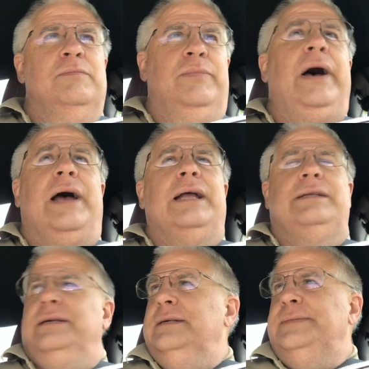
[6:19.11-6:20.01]
But
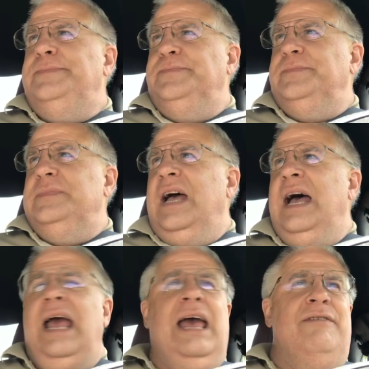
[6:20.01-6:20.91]

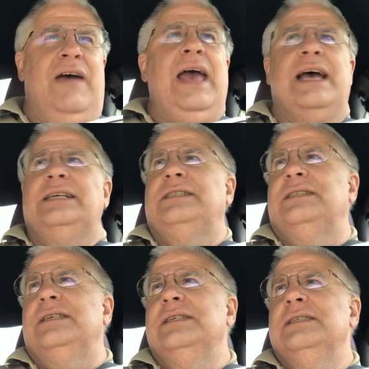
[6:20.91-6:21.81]
I have
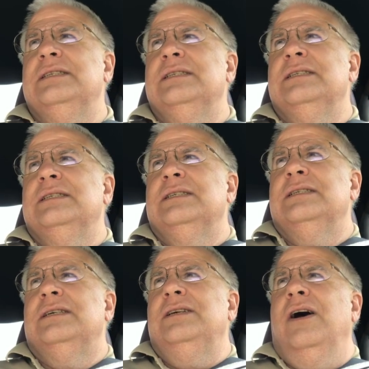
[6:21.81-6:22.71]
asked
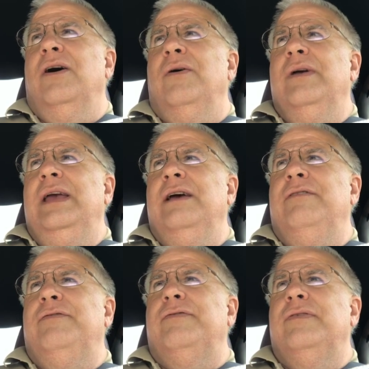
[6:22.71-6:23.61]
y'all
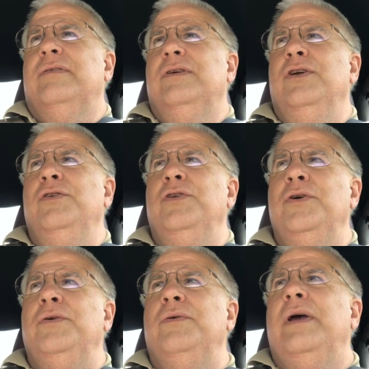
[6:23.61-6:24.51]
if you
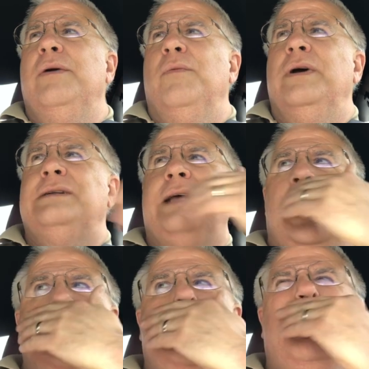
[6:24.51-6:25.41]
knew at one
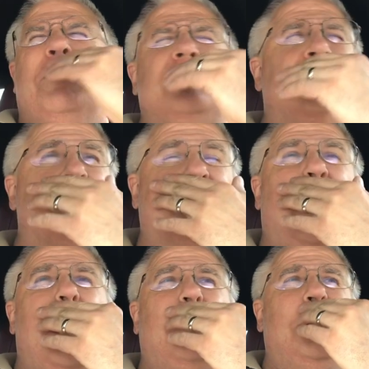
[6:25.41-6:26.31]
time you were
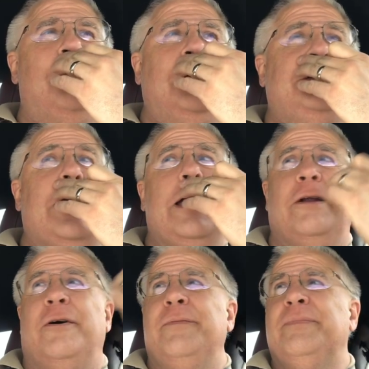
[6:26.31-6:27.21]
subscribed to my
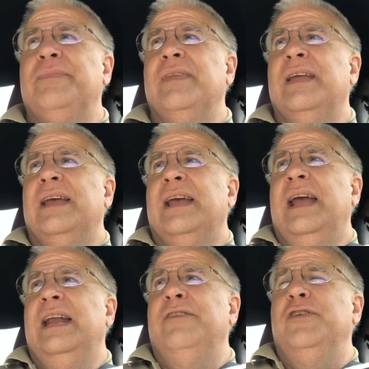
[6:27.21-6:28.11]
channel,
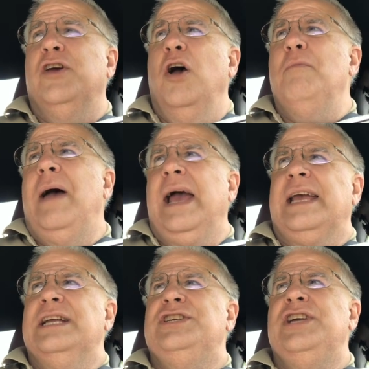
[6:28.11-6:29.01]
and if you go back
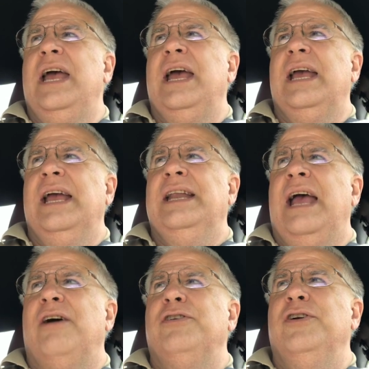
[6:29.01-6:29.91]
and check and
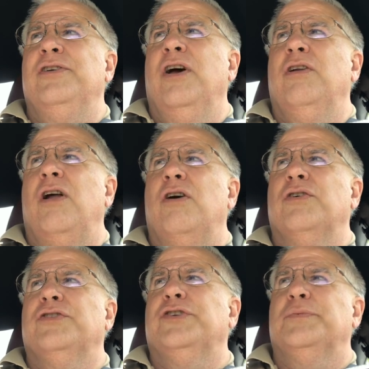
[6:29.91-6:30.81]
now you're no
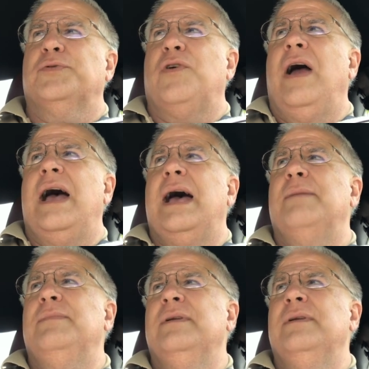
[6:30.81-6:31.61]
longer subscribed,